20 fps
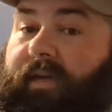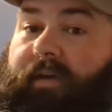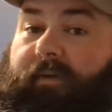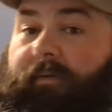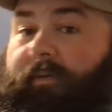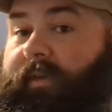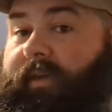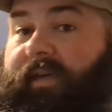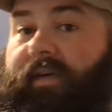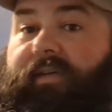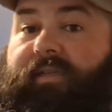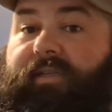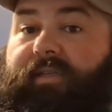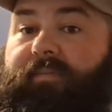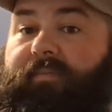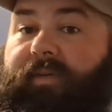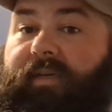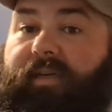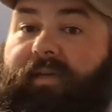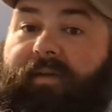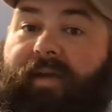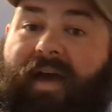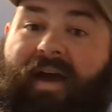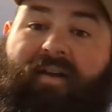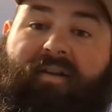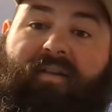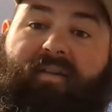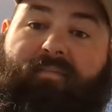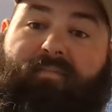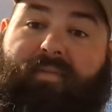everything else has been
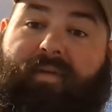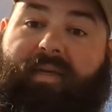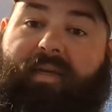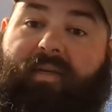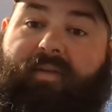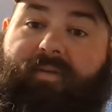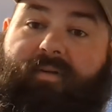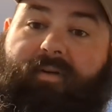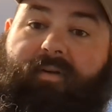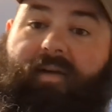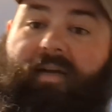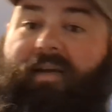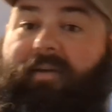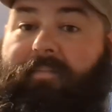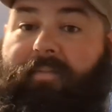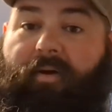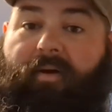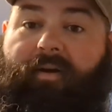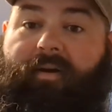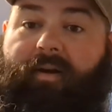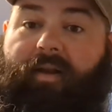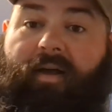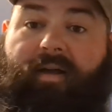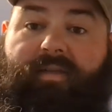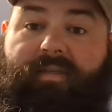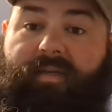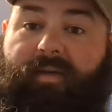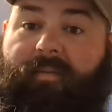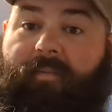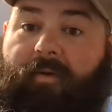out at the beach or in a parking
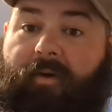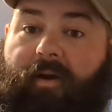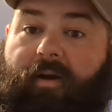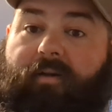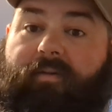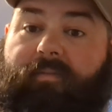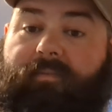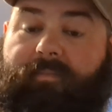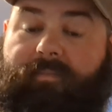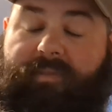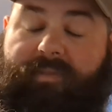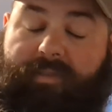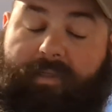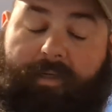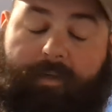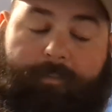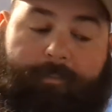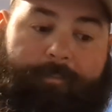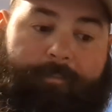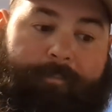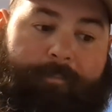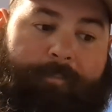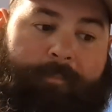lot somewhere. So,